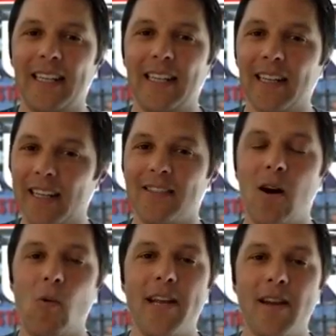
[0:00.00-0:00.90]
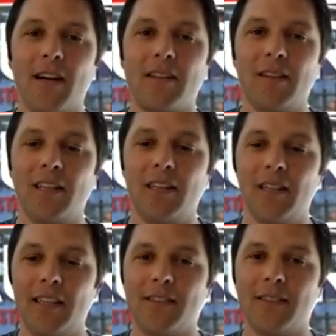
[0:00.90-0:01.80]
let's not white knuckle it.
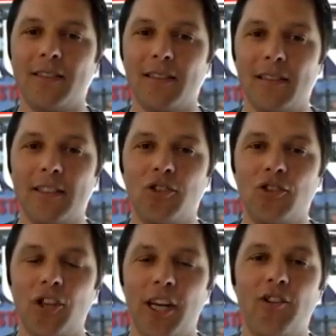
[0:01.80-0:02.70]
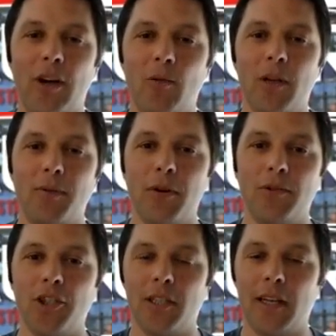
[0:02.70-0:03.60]
Let's change how we
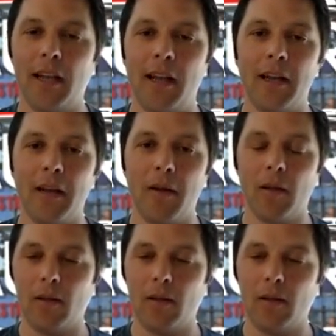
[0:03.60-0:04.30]
approach it and